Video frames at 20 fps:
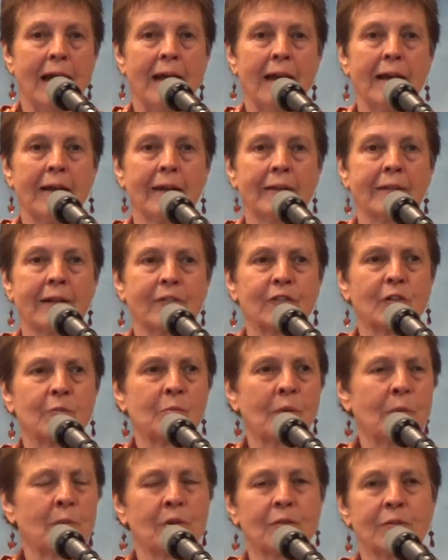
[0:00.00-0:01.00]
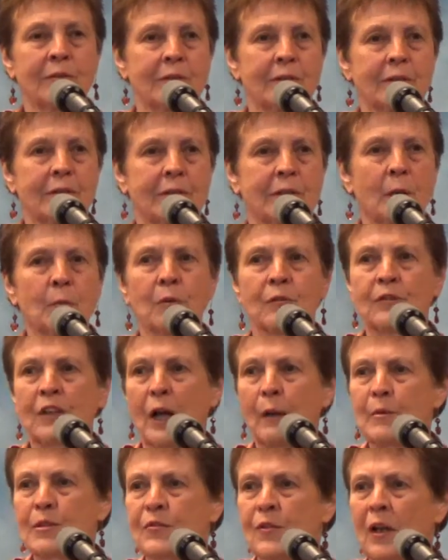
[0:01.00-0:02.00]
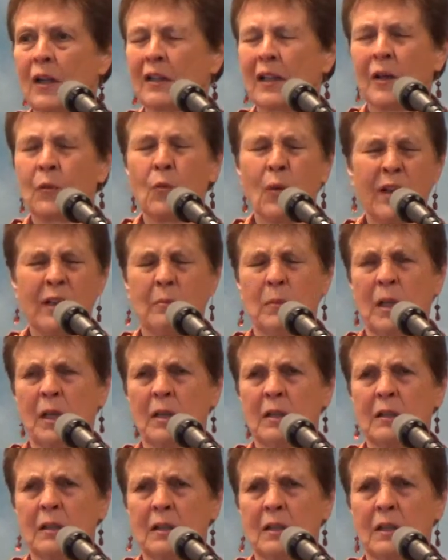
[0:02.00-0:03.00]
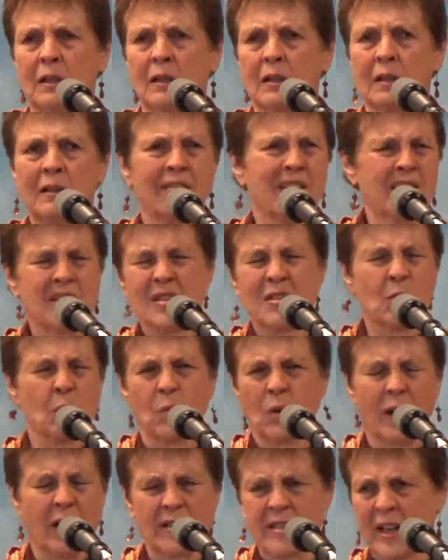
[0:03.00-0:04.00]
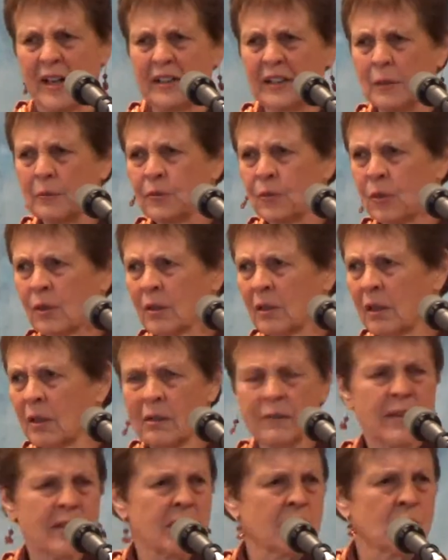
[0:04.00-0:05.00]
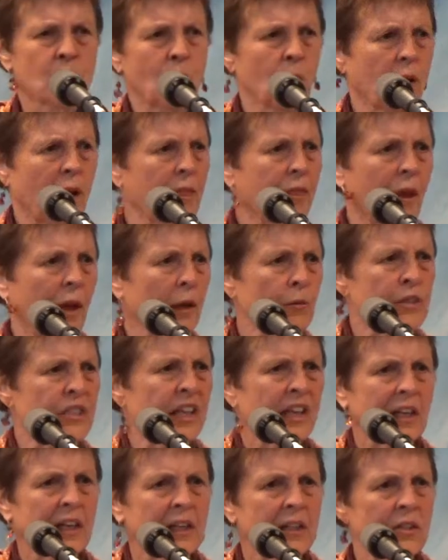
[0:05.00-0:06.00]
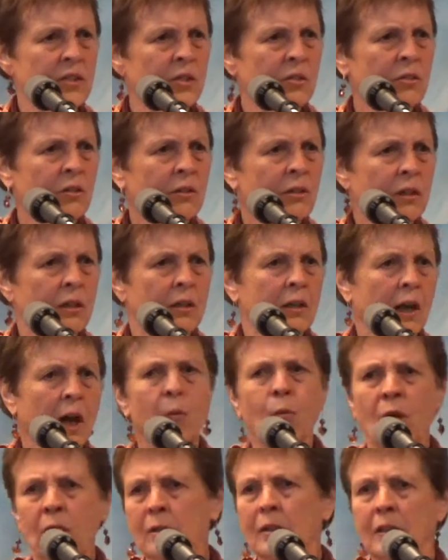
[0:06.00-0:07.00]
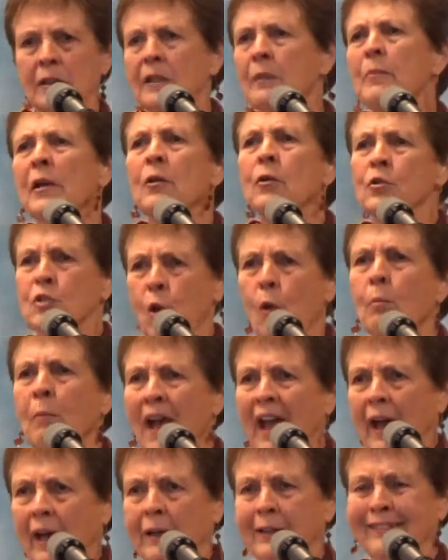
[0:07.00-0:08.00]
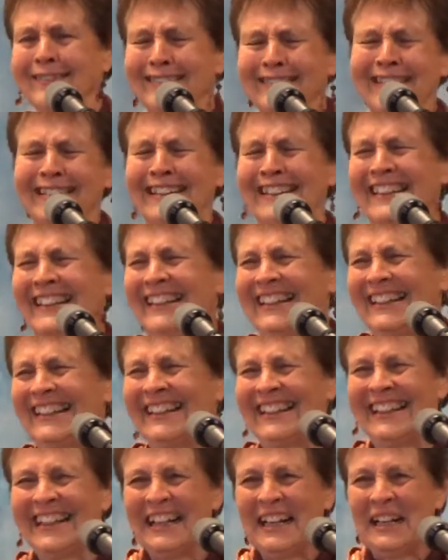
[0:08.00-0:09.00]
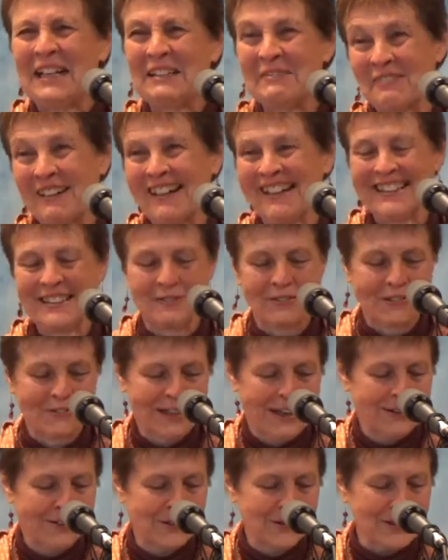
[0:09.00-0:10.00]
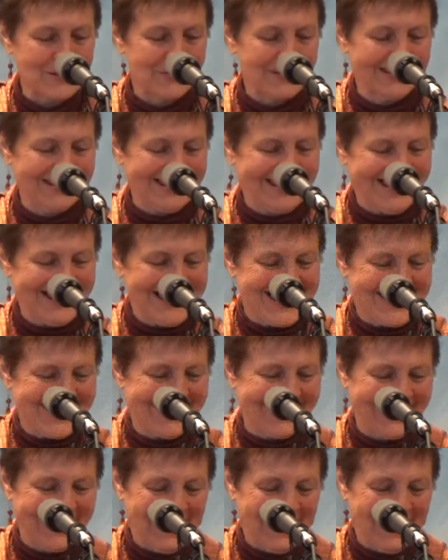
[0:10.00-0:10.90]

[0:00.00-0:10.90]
I remember a number of times feeling like, wait a minute, this isn't what I signed up for. This isn't what I thought I was getting into. Let me just go back. Right? Have you ever had those feelings?